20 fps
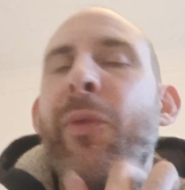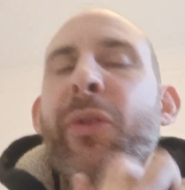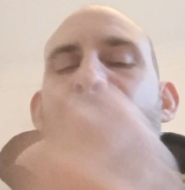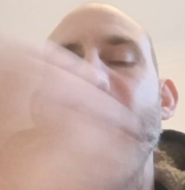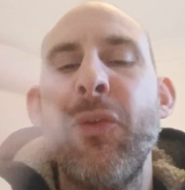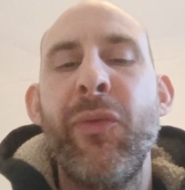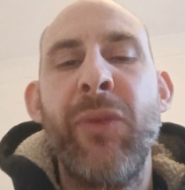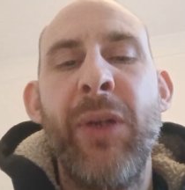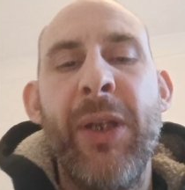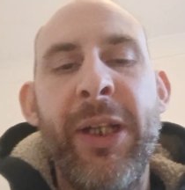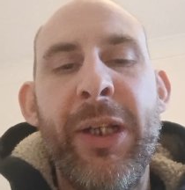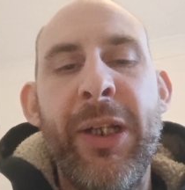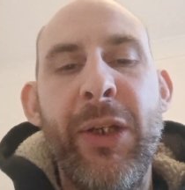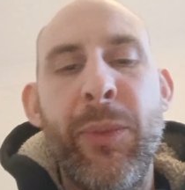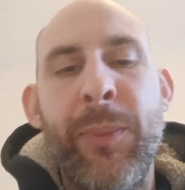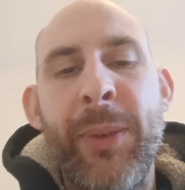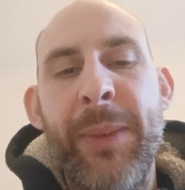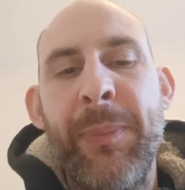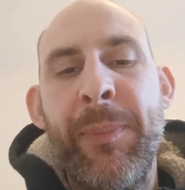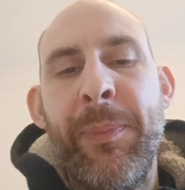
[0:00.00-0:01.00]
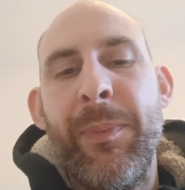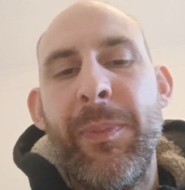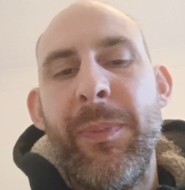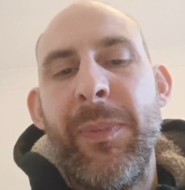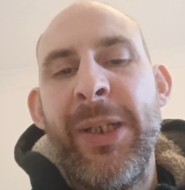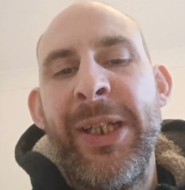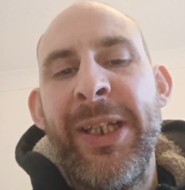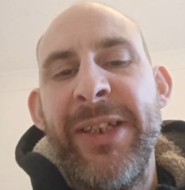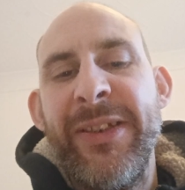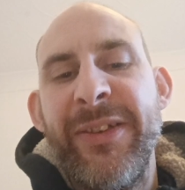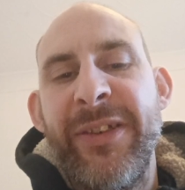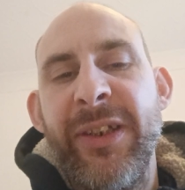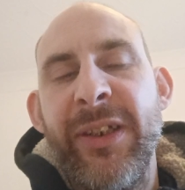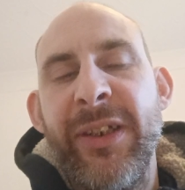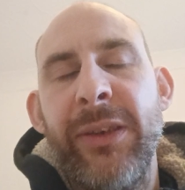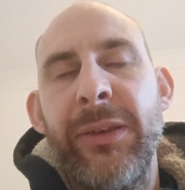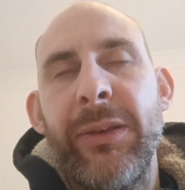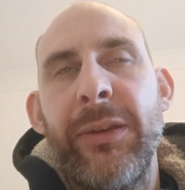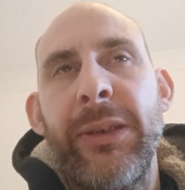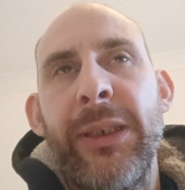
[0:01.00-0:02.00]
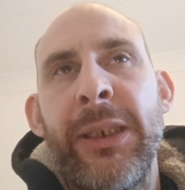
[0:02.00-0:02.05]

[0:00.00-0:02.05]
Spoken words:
should run a little bit easier.